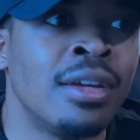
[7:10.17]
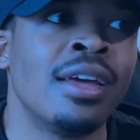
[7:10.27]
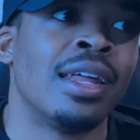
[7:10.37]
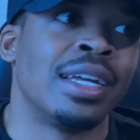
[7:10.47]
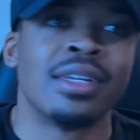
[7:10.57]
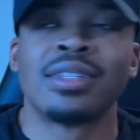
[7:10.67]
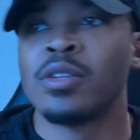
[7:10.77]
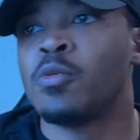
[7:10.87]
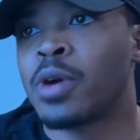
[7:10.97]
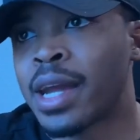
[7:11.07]
like this
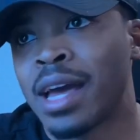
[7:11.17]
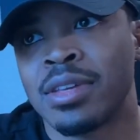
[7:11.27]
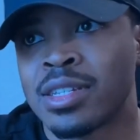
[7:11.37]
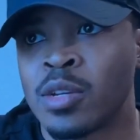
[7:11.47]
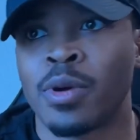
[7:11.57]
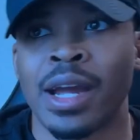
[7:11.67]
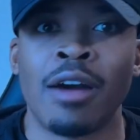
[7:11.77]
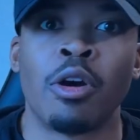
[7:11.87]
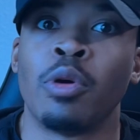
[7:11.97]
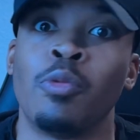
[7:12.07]
didn't work out.
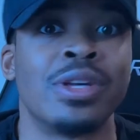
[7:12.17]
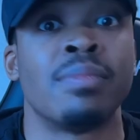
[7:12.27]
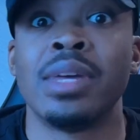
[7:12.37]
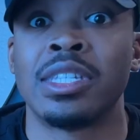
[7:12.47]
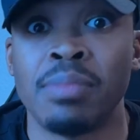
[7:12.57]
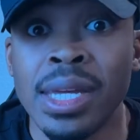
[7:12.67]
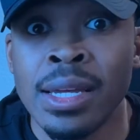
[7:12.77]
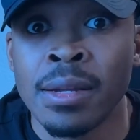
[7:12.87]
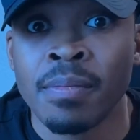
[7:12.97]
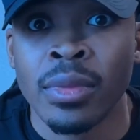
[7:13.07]
Oh, it wasn't meant to
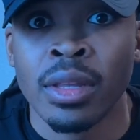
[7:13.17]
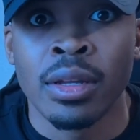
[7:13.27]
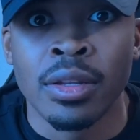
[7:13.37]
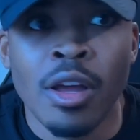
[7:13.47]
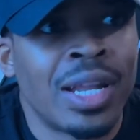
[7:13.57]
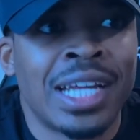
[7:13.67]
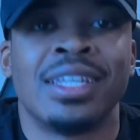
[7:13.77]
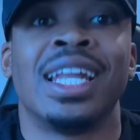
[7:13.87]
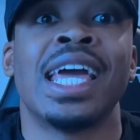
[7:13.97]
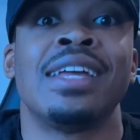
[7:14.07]
be. No, like,
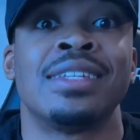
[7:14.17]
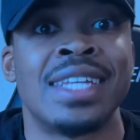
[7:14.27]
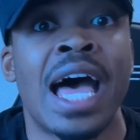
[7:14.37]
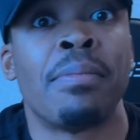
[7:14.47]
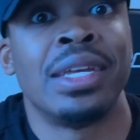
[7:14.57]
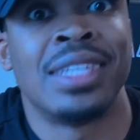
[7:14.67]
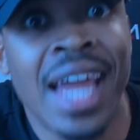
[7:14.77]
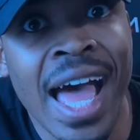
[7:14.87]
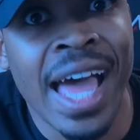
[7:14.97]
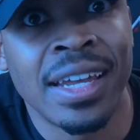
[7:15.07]
delayed does not mean
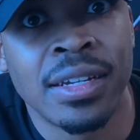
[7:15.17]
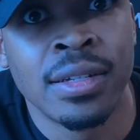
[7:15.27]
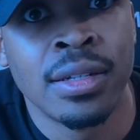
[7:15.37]
denied.